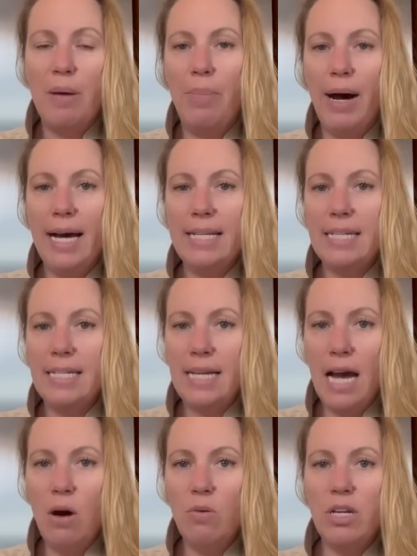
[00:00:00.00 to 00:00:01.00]
But
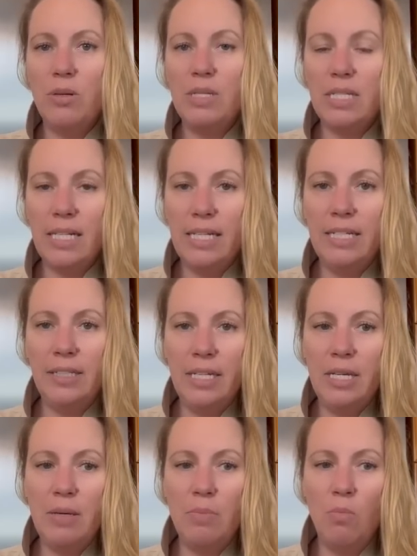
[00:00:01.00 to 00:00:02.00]
now there is
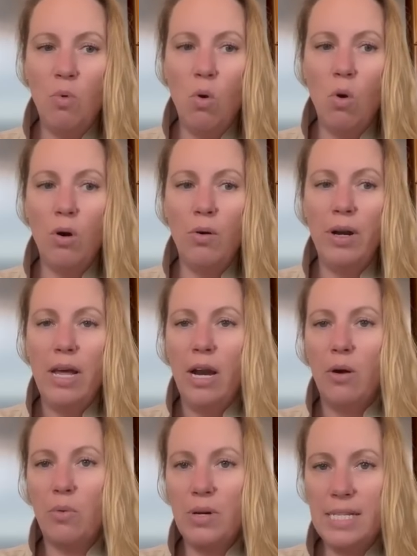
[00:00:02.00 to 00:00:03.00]
clearly more
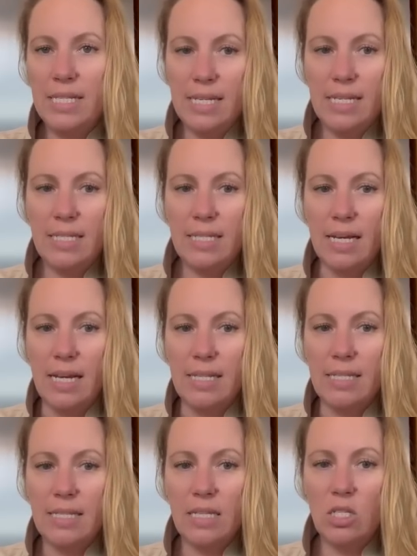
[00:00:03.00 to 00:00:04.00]

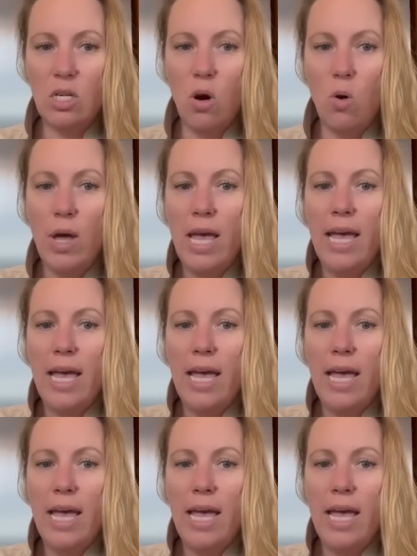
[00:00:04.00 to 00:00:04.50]
resistance. So